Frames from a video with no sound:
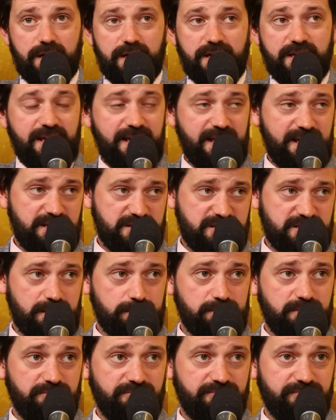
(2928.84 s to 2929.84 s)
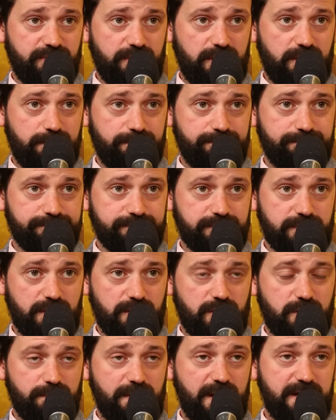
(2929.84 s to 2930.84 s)
hears some of
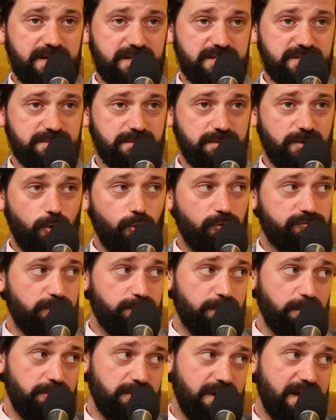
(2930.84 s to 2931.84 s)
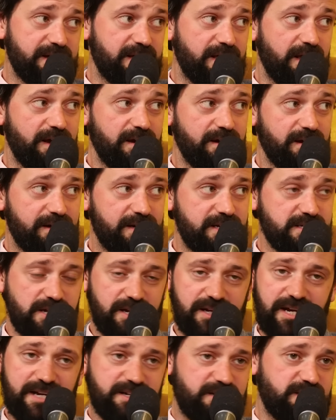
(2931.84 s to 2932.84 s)
Khomeini's awful bootlegging, and he's
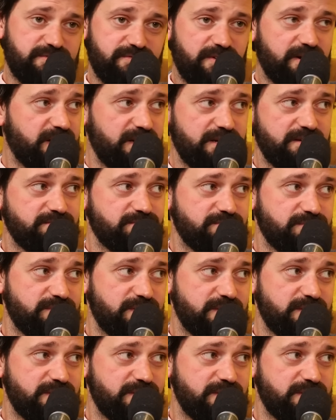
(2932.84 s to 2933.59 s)
like, get this open